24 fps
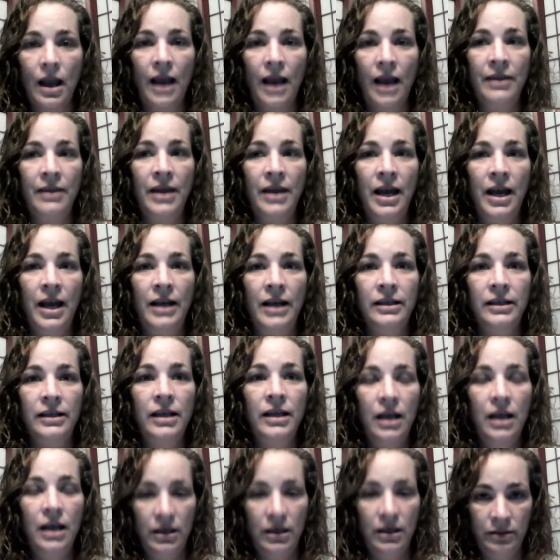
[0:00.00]
and then
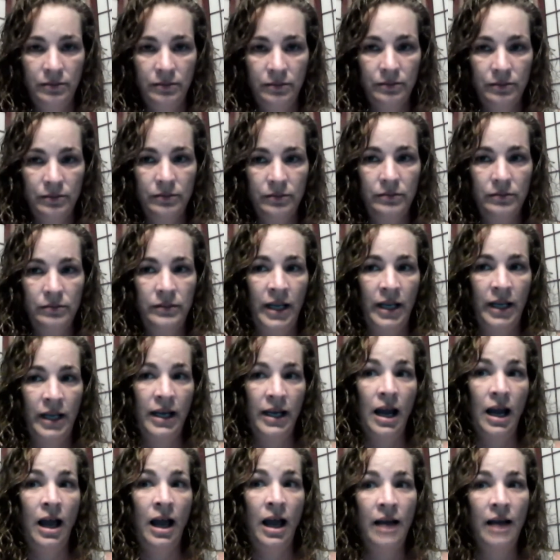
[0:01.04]

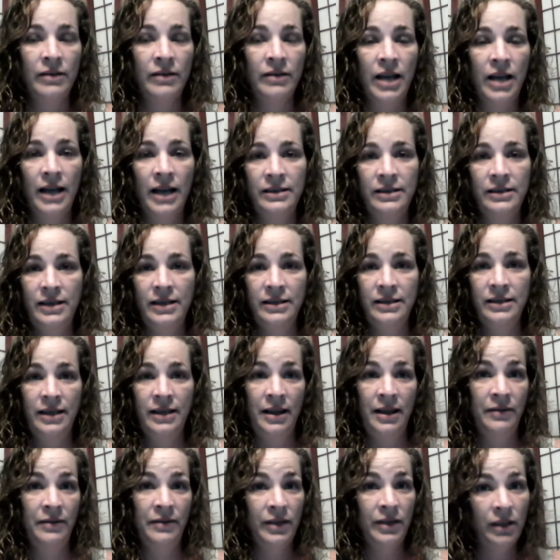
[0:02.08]
like I'll have clients, they say
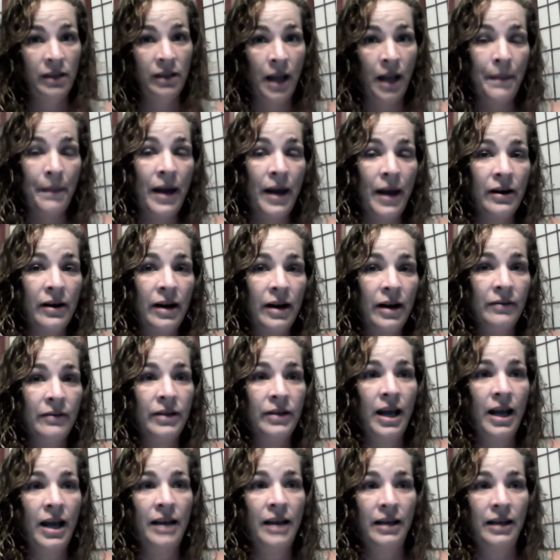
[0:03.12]
they feel a lot better after
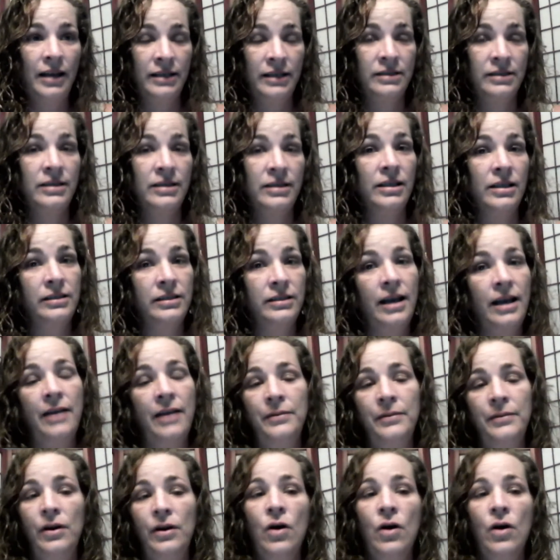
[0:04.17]
that, and I still tell
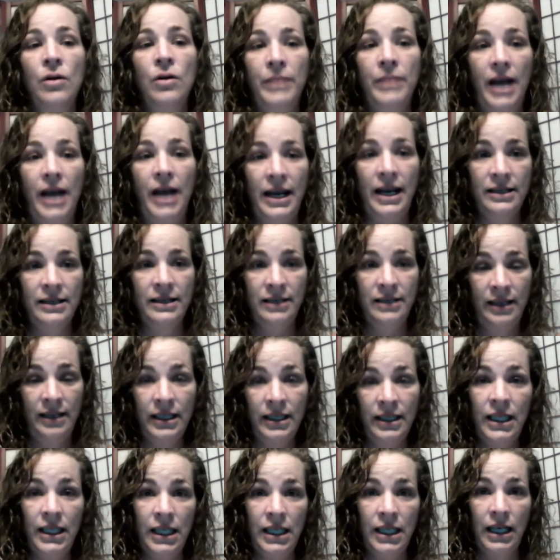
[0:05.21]
them to go home and ice and then
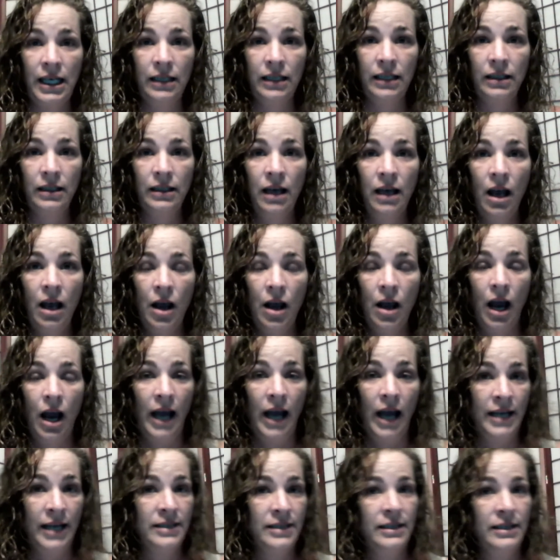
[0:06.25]
heat it.
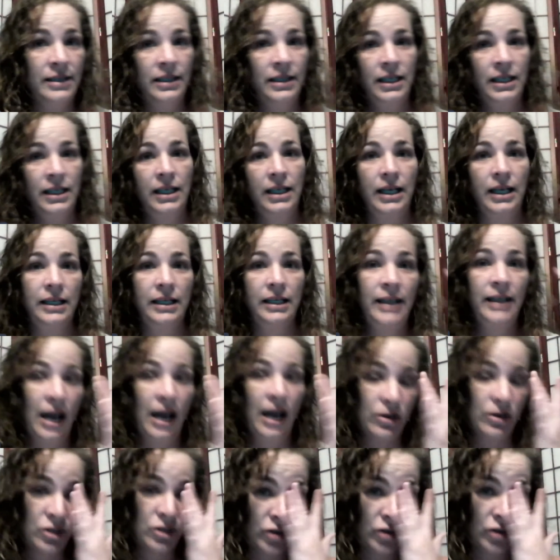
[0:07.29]
Ice and then heat it.
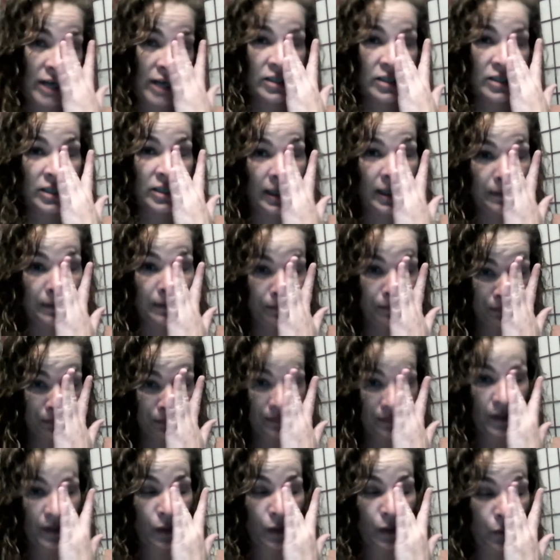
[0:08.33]
Now, stretching.
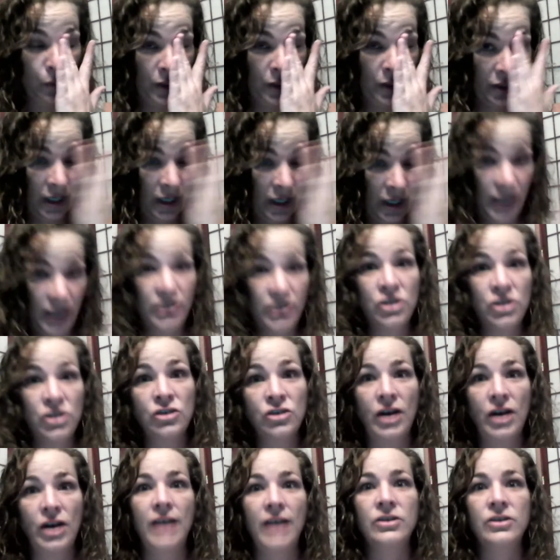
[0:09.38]
When you're going to
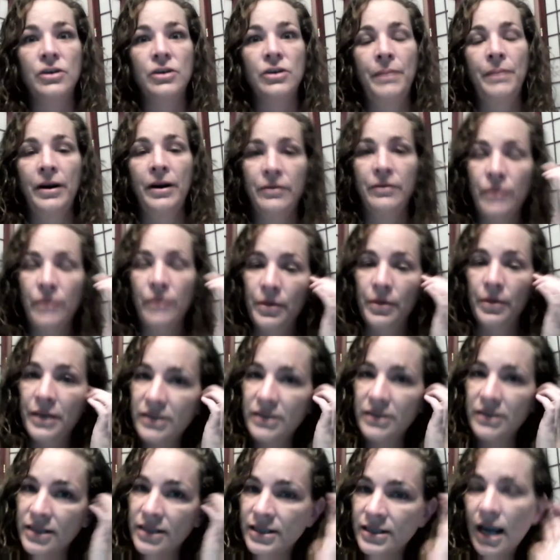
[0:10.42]
stretch your
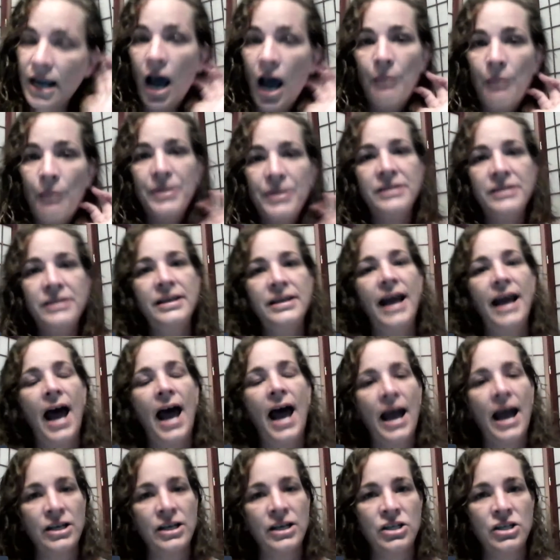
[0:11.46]
piriformis, it's the opposite
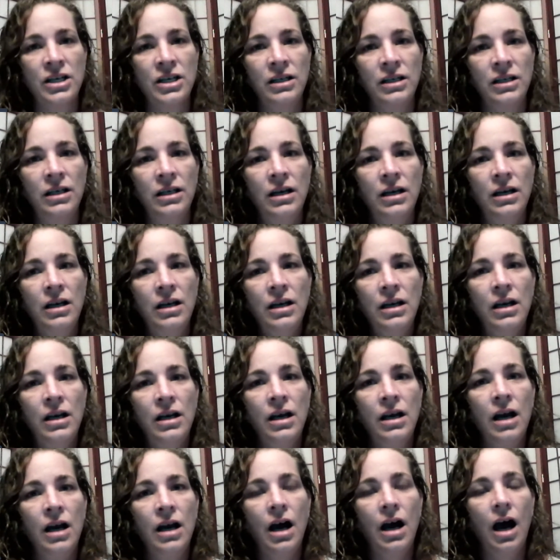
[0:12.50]
action
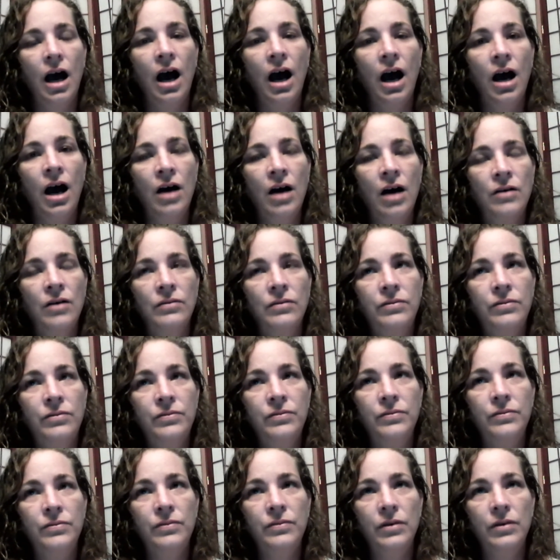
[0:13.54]
of,
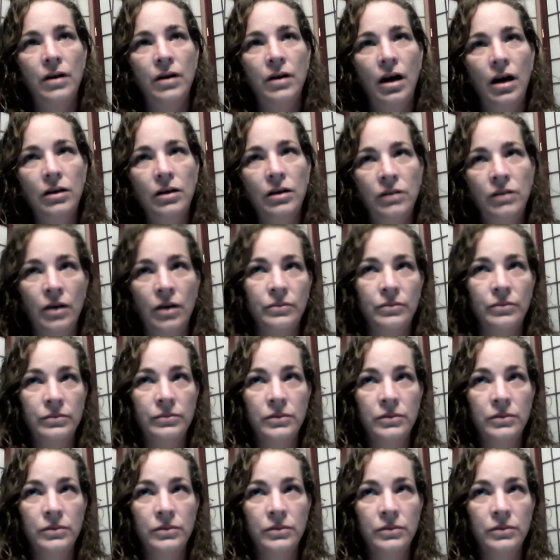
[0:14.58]
no,